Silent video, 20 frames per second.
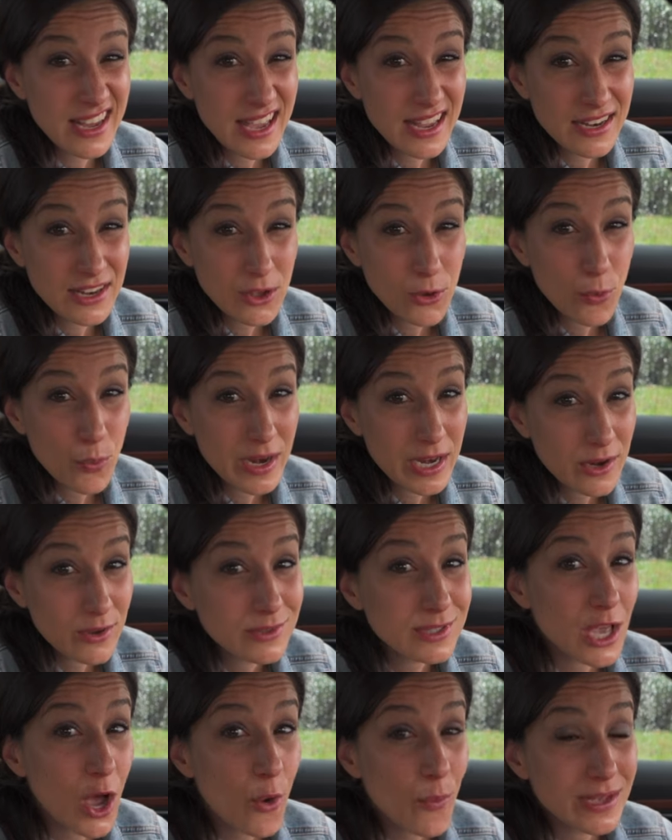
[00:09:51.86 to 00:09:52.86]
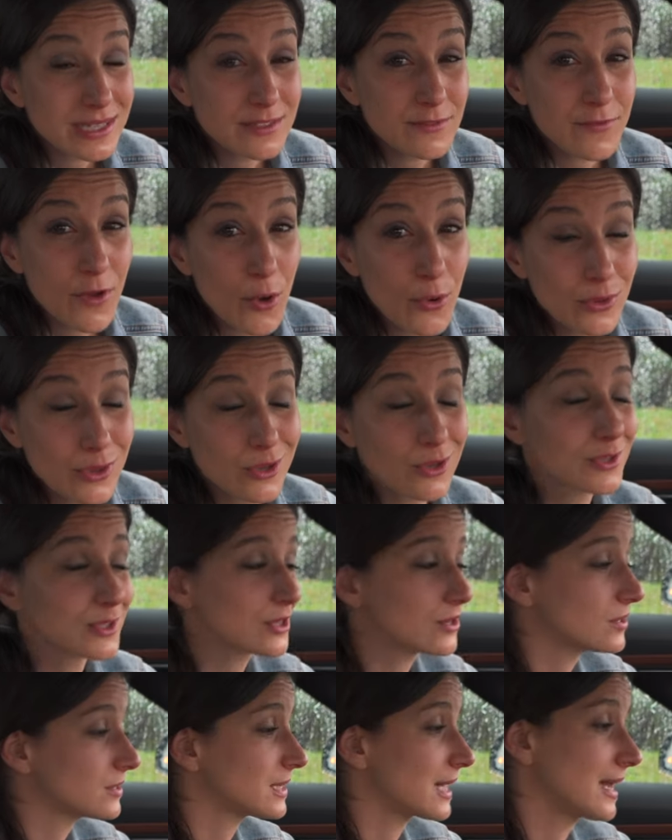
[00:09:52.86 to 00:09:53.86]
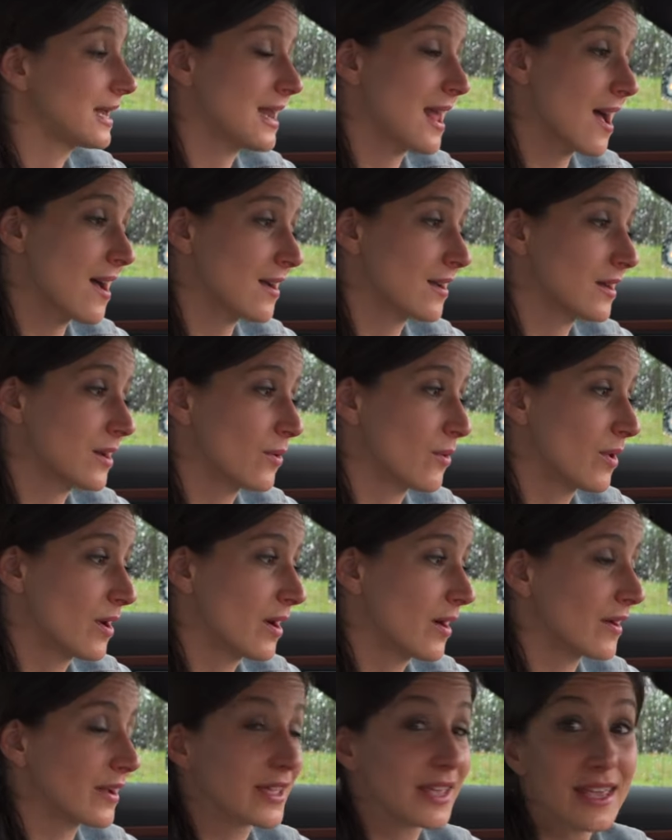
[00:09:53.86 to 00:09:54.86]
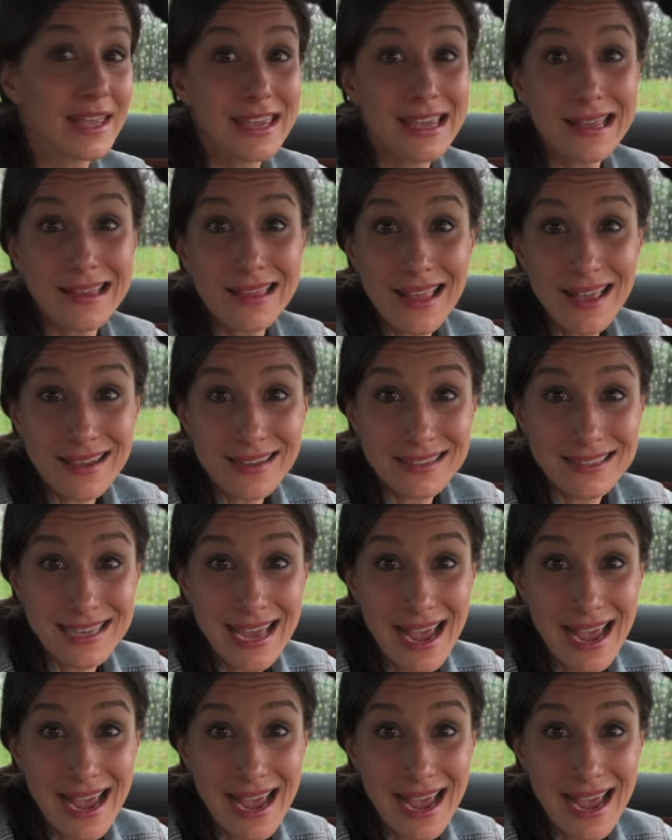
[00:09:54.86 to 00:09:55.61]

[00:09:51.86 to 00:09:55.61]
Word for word: again to you Windows OS phone users, not gonna work. You lucked